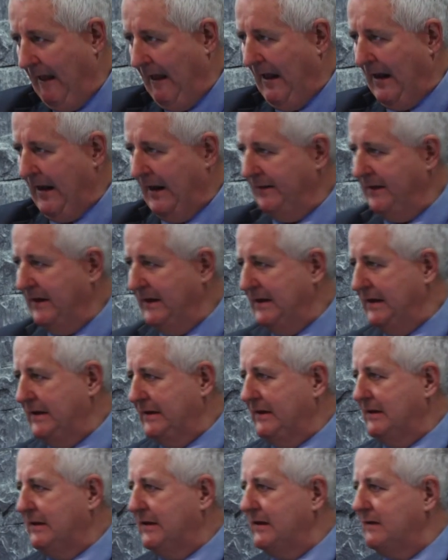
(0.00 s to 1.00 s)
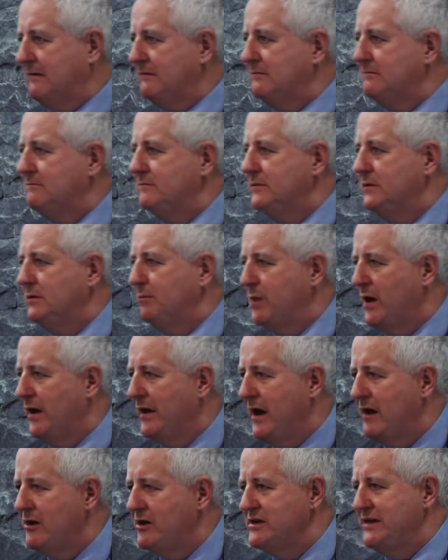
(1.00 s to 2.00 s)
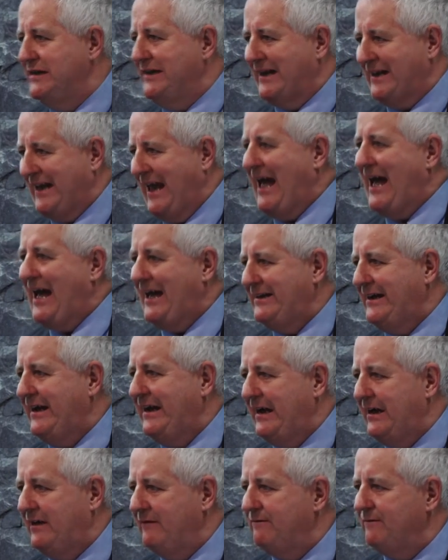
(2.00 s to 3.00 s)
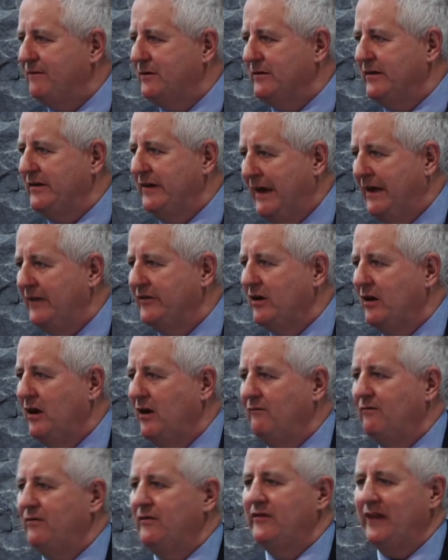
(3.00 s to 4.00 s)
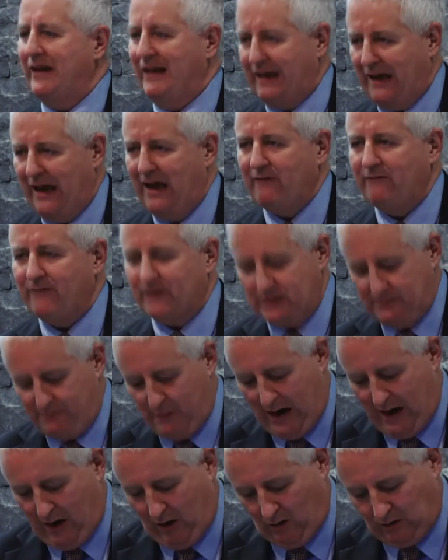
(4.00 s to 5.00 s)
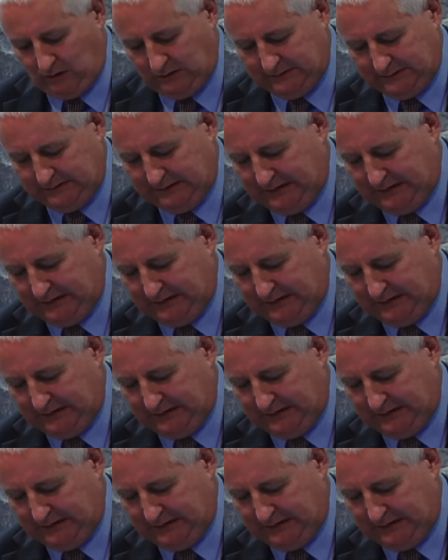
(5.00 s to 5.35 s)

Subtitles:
And I think the priority that CAD have for today's conference, and again for tomorrow,